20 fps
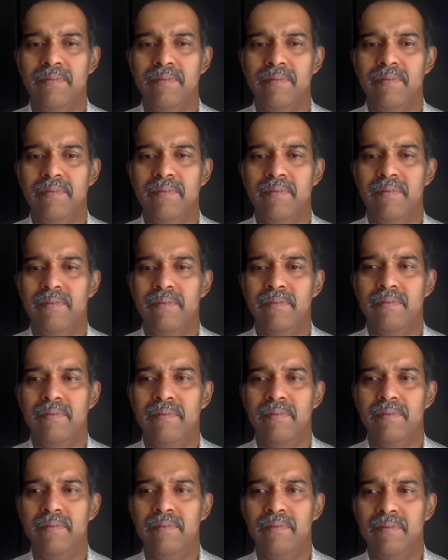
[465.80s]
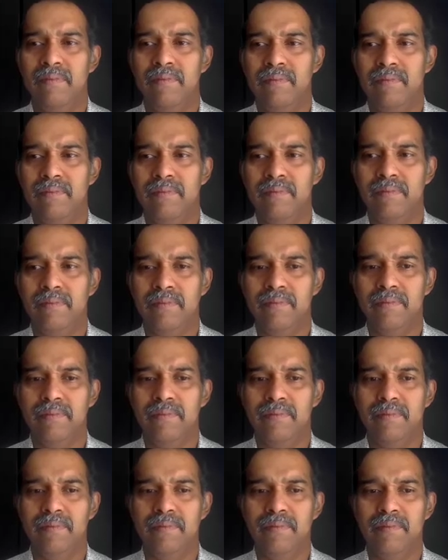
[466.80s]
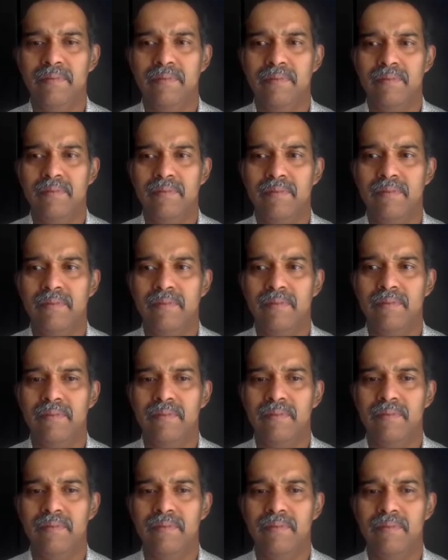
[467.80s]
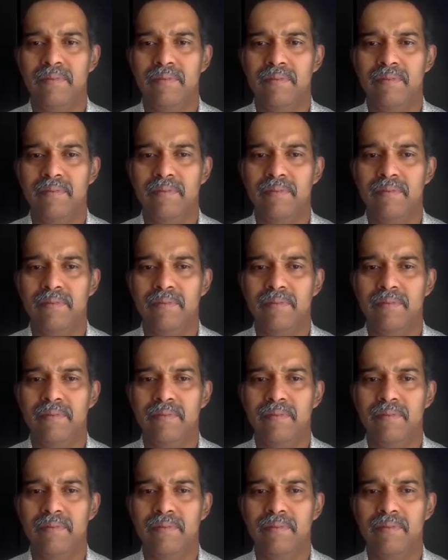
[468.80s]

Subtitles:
(not speaking)